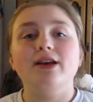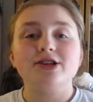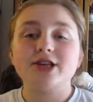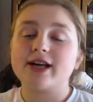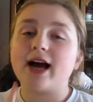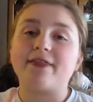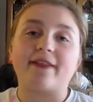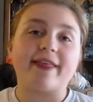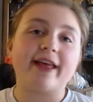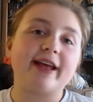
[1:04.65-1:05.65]
She got the
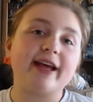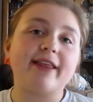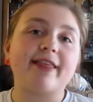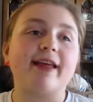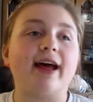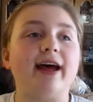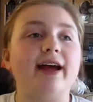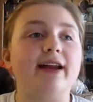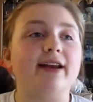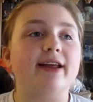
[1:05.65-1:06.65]
ticket,
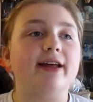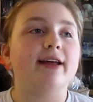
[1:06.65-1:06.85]
and